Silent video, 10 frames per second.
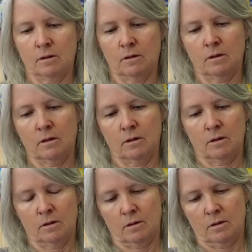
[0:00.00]

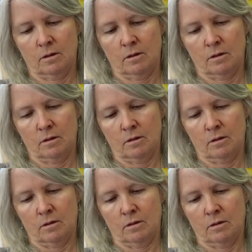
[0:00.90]

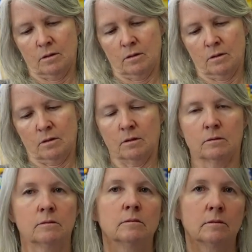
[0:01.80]

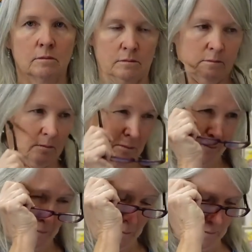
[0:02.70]

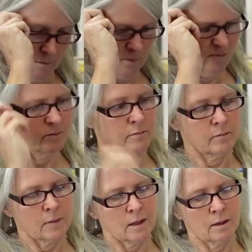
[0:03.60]

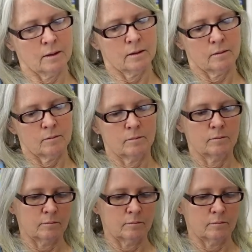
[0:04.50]
(silence)